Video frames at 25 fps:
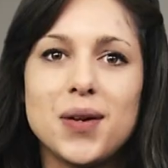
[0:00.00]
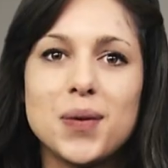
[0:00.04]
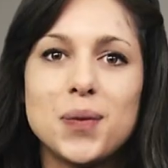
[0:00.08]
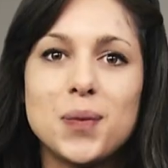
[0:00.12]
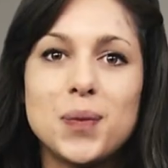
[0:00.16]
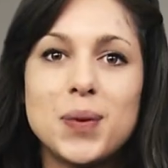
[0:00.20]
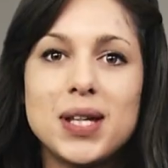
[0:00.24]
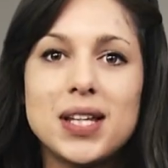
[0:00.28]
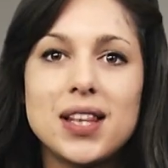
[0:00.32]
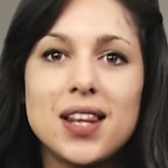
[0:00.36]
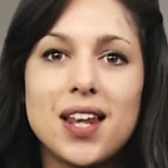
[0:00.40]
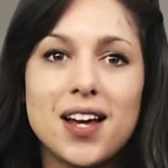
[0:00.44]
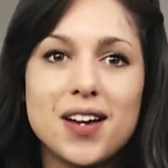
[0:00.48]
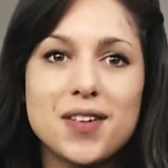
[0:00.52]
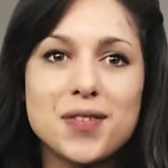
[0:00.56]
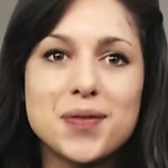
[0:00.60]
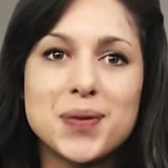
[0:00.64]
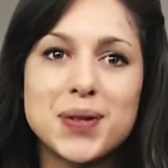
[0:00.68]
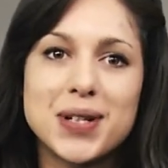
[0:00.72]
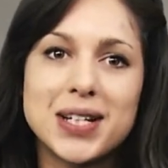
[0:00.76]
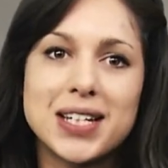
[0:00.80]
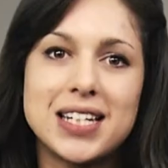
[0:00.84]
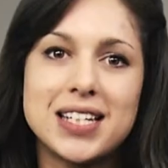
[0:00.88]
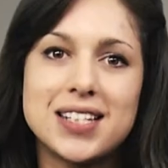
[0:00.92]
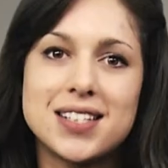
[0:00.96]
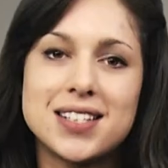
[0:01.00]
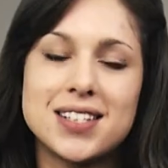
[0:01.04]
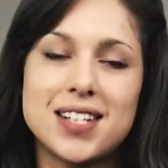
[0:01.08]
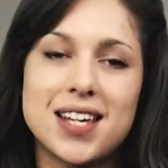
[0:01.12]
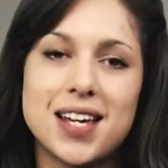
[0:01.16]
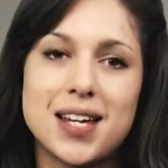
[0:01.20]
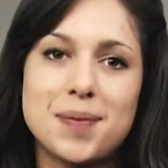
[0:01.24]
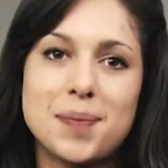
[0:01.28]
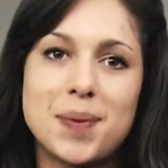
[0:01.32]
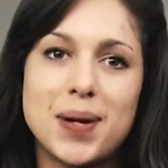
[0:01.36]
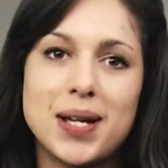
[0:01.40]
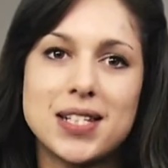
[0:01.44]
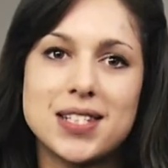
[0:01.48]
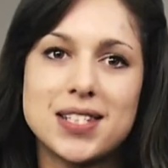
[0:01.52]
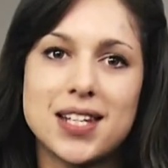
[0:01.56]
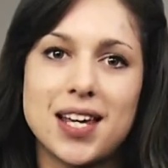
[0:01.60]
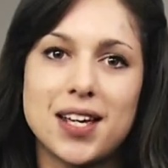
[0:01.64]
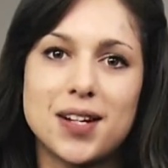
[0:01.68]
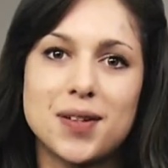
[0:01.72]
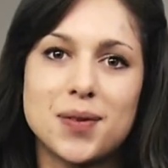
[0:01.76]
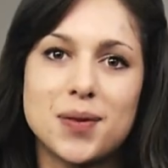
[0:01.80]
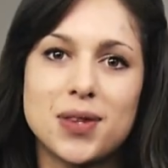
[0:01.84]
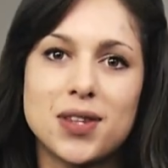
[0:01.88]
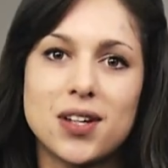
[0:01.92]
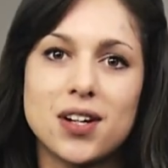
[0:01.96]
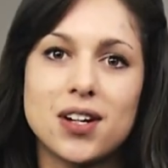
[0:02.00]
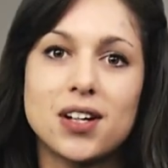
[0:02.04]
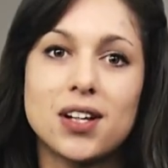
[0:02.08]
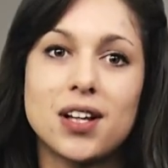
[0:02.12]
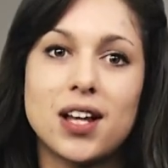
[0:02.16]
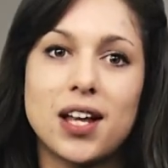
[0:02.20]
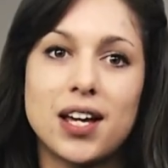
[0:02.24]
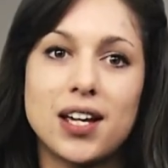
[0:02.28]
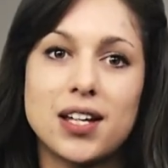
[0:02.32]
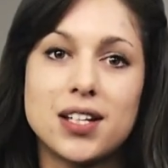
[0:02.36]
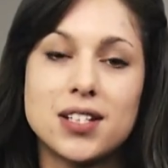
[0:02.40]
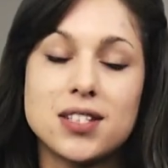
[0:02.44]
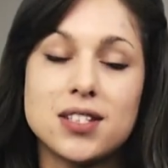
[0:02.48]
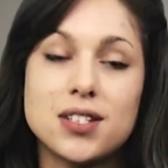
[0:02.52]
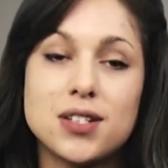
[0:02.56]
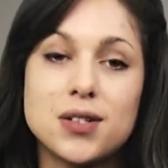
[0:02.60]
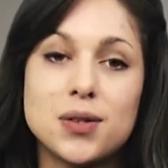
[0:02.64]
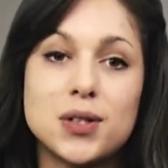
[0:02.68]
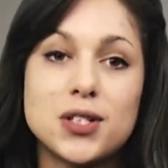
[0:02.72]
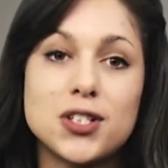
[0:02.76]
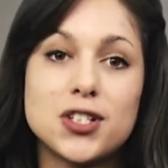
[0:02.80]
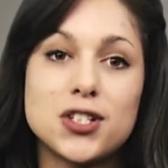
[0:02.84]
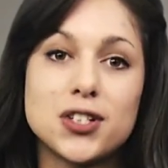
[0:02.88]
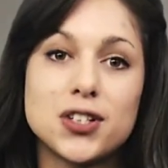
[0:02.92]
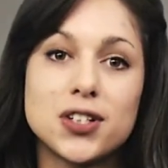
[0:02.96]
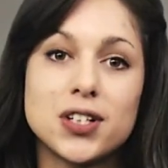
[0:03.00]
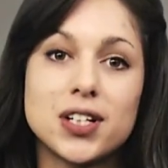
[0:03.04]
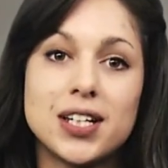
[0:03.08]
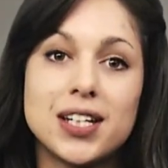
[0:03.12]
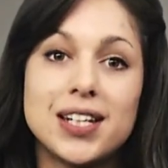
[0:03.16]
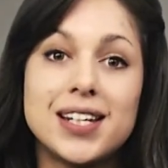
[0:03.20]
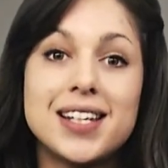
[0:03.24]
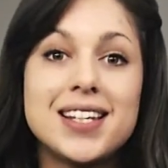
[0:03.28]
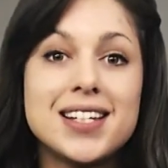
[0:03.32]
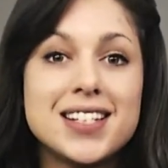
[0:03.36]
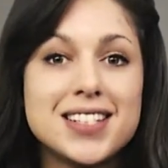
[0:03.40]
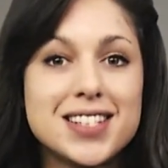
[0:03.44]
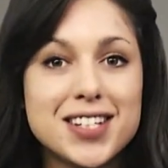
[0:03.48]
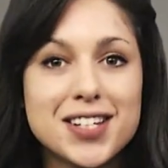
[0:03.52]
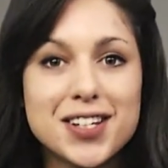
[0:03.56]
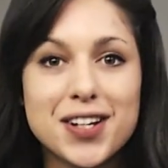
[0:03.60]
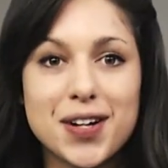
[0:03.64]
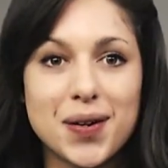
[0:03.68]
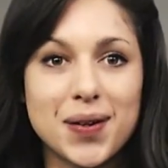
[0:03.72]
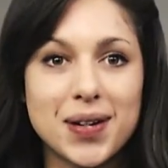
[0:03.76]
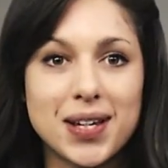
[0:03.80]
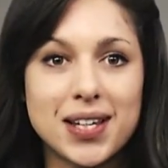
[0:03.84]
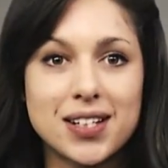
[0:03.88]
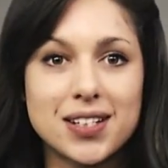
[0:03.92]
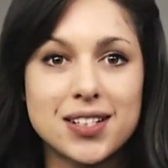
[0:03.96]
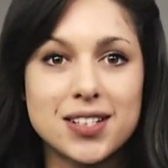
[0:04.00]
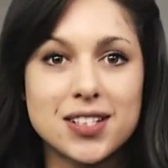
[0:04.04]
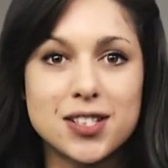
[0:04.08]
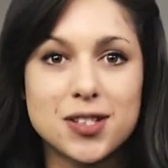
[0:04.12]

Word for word: We love working side by side with our clients to ensure an easygoing,